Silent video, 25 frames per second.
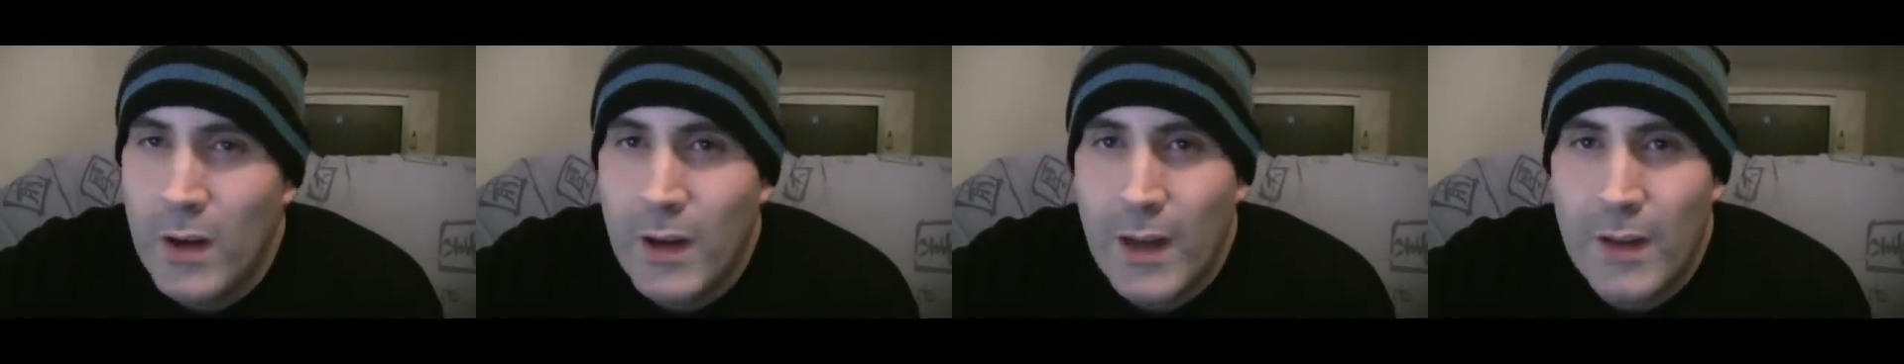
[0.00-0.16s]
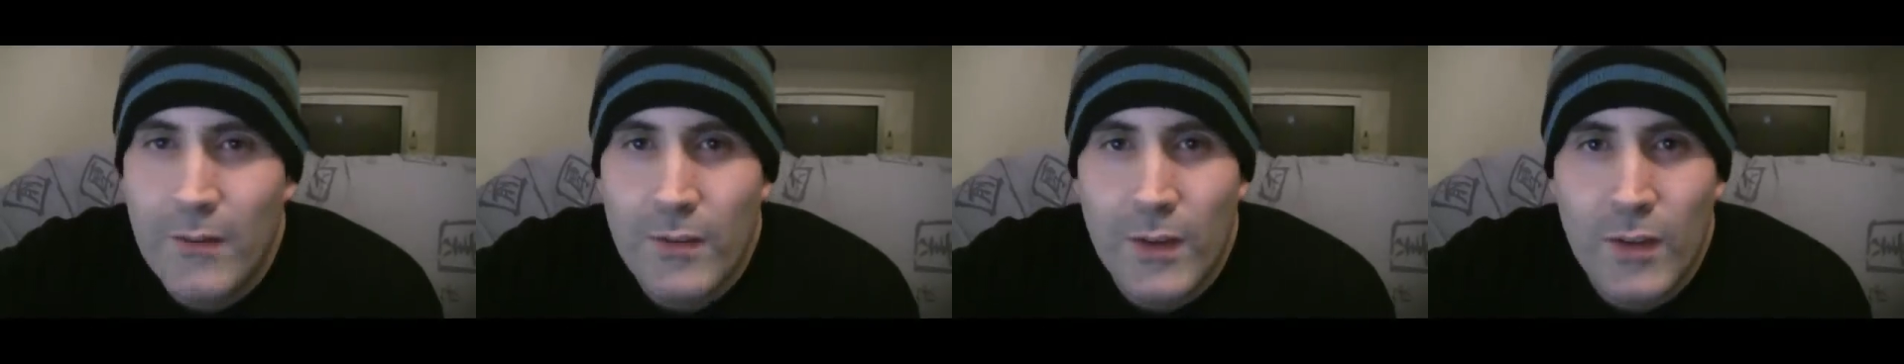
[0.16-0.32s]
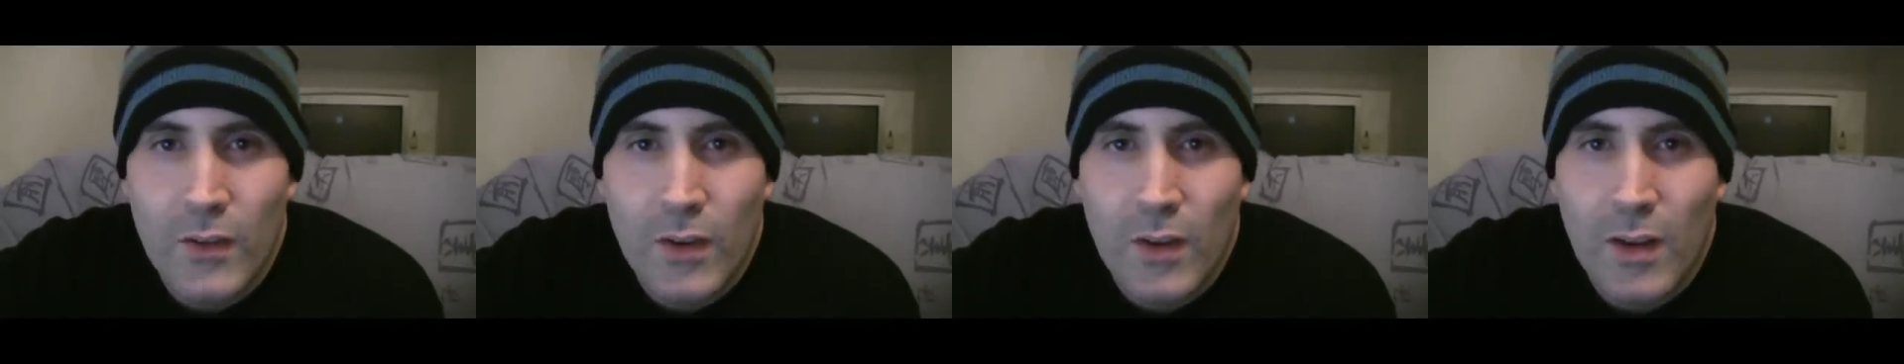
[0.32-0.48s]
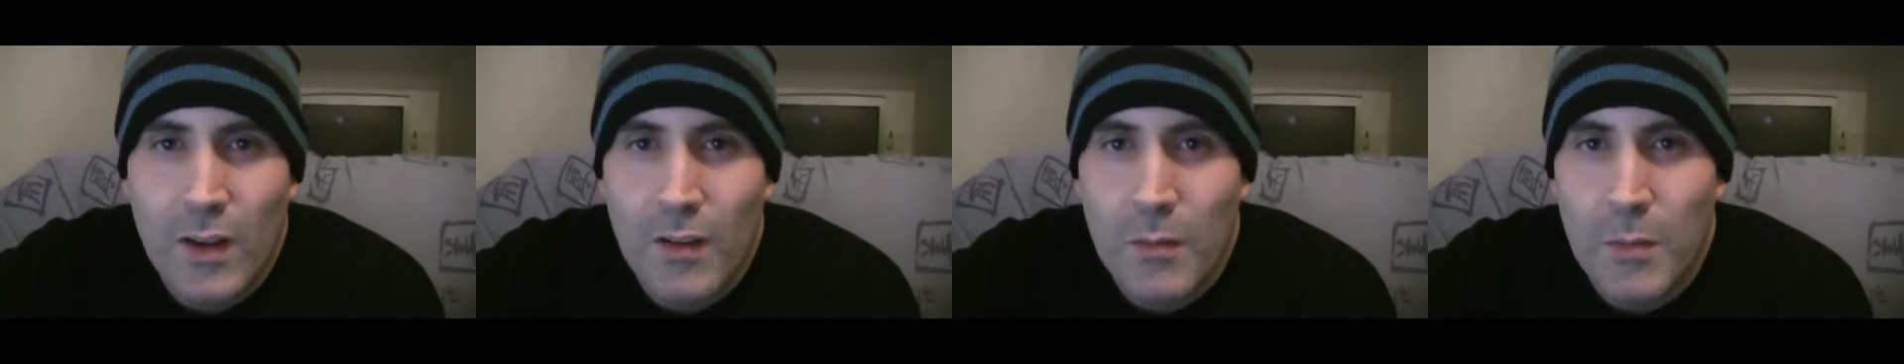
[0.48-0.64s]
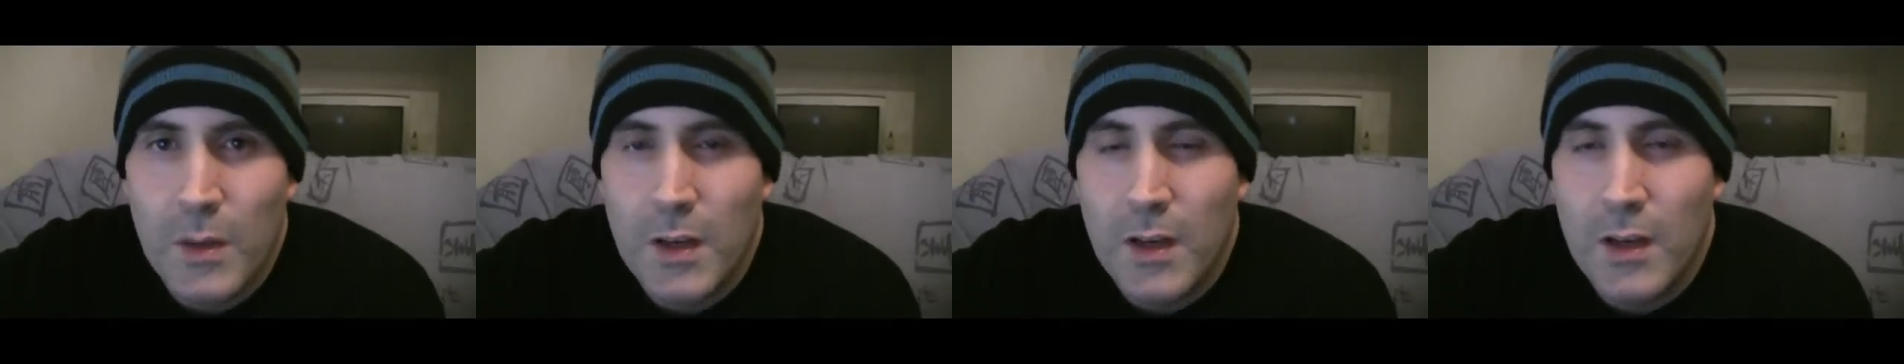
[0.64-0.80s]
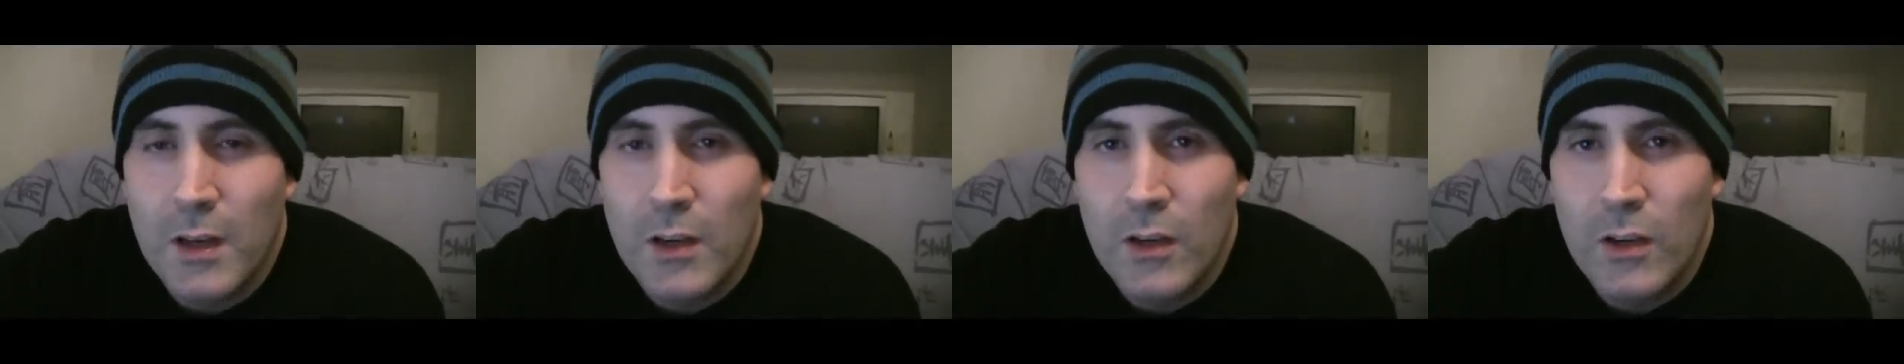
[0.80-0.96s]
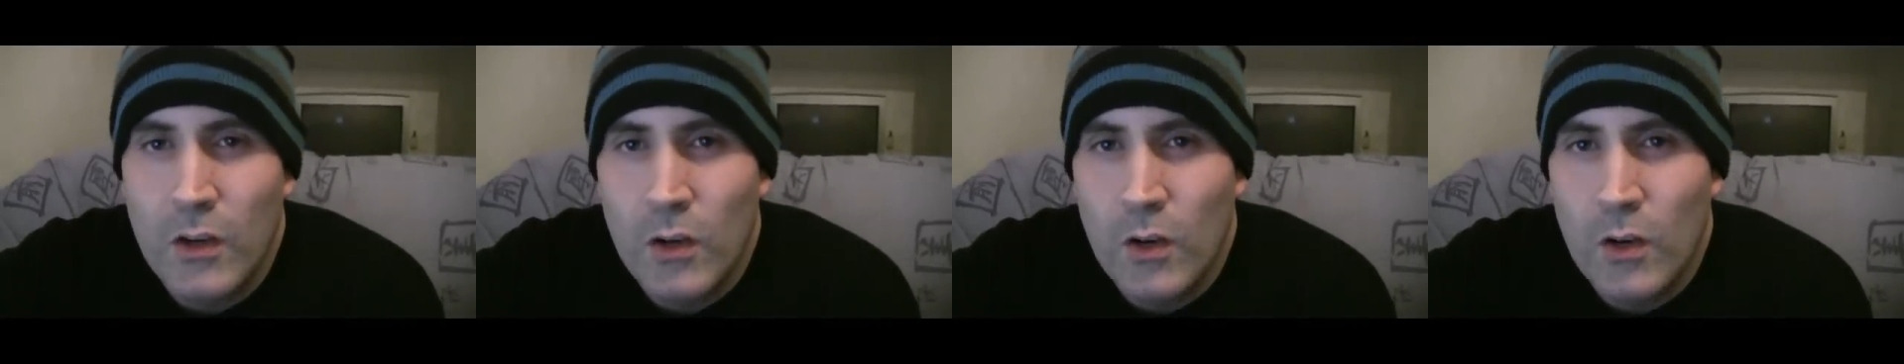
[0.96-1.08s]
an advertisement in the